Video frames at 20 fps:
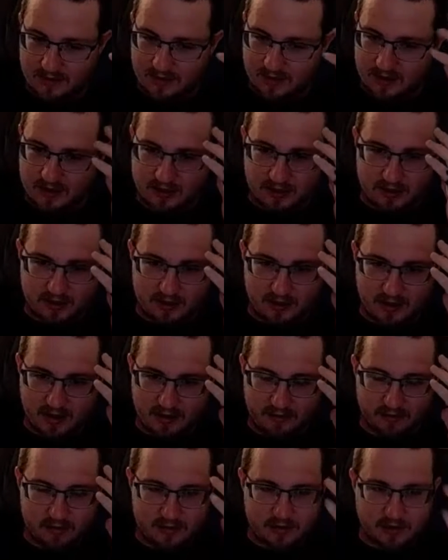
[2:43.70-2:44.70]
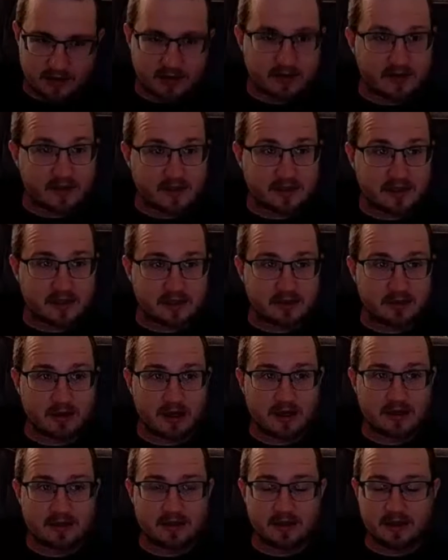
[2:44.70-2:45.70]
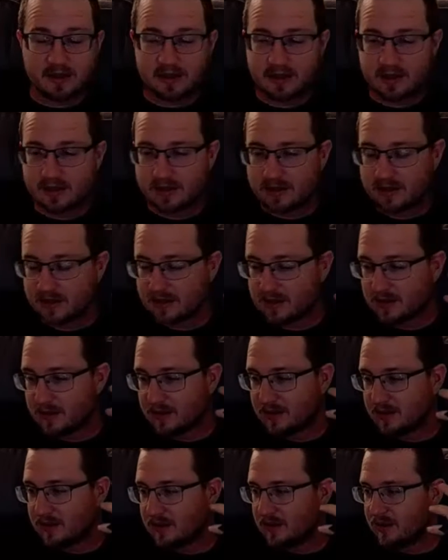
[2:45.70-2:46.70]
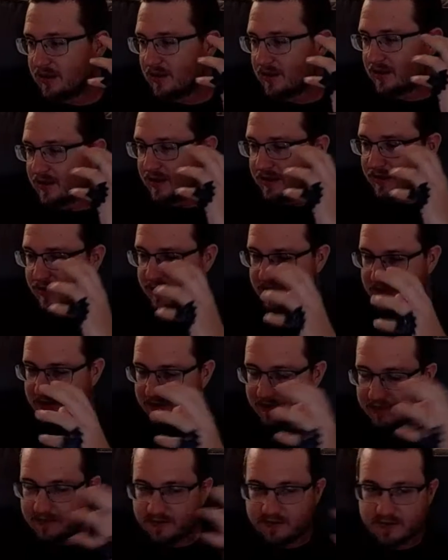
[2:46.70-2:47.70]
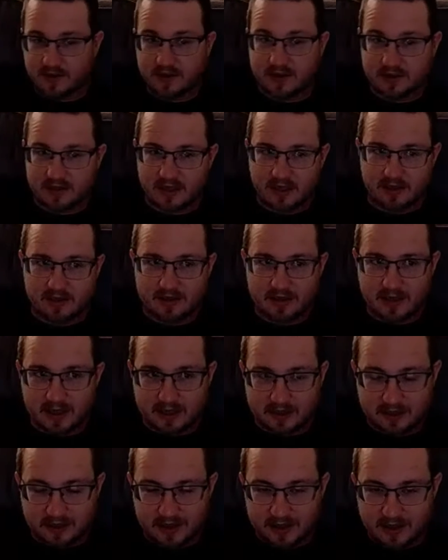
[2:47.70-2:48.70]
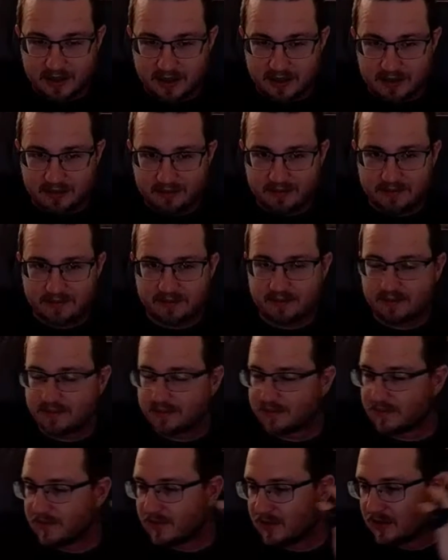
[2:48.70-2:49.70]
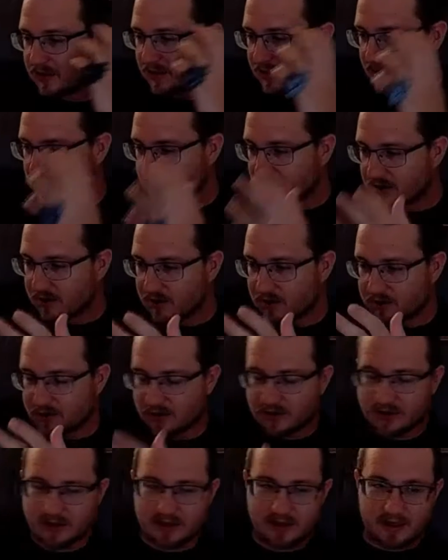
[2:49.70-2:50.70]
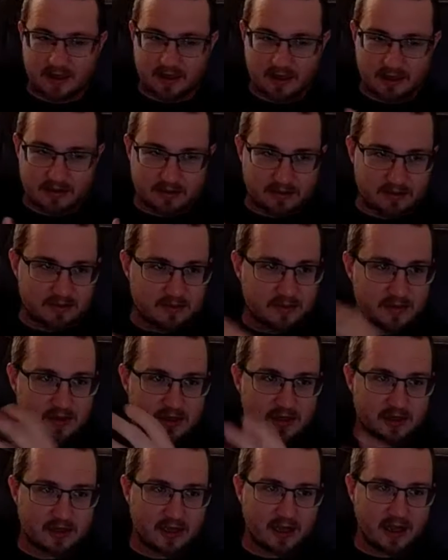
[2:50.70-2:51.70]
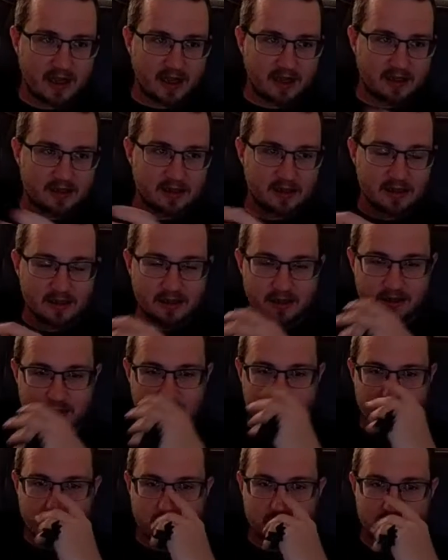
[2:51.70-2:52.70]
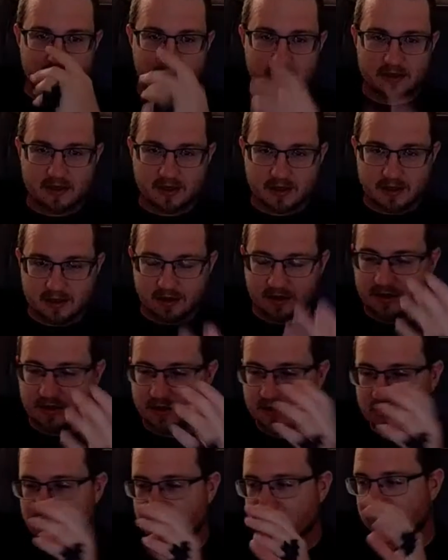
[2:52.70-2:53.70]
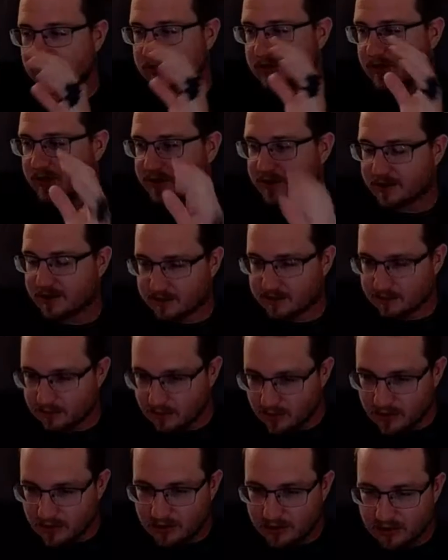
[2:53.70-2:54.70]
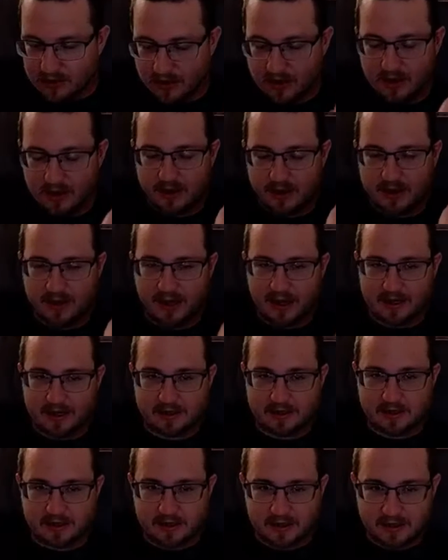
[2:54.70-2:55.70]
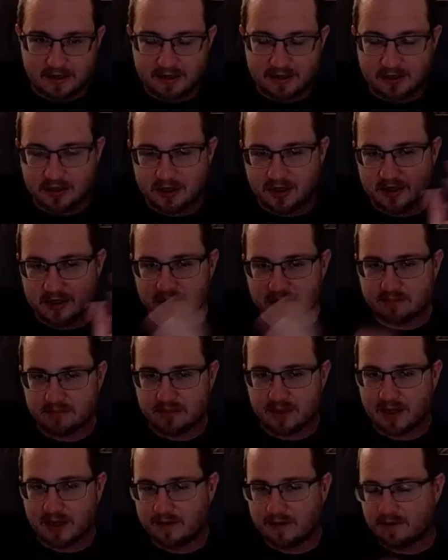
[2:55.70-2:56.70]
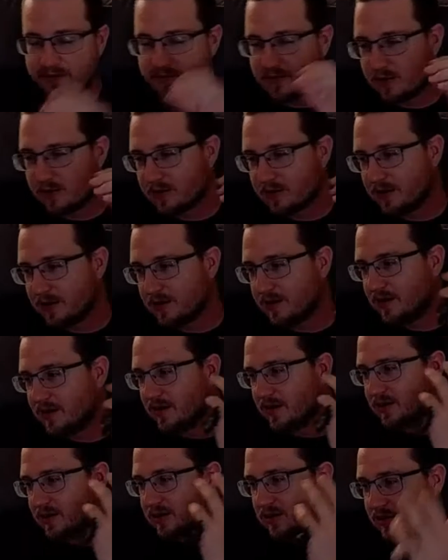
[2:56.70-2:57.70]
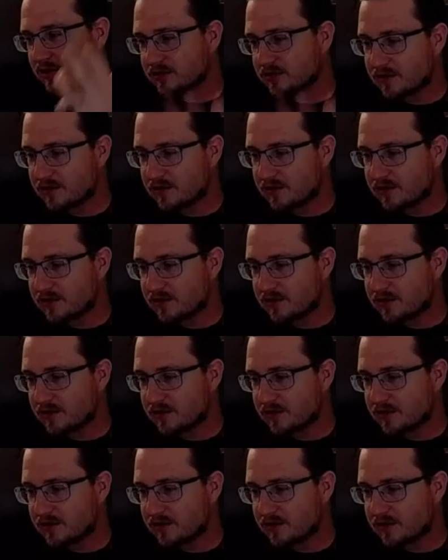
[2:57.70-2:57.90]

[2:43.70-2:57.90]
Then everyone's starting to think she's crazy. And then she figures out it's actually him. She tries to kill him. She can't. She goes to her sister. Her sister gets murdered on accident. She gets blamed for it. She goes.